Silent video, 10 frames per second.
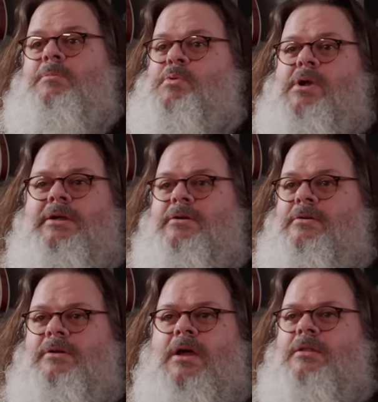
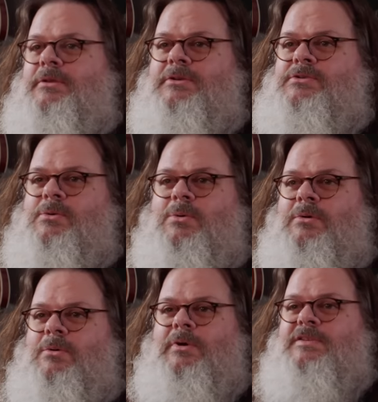prior knowledge
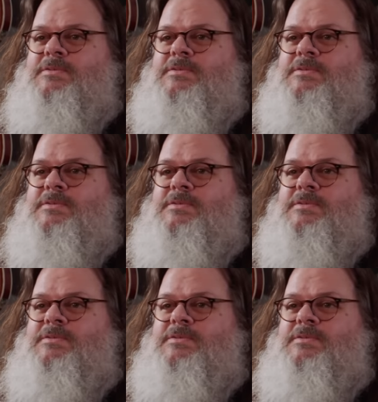or, or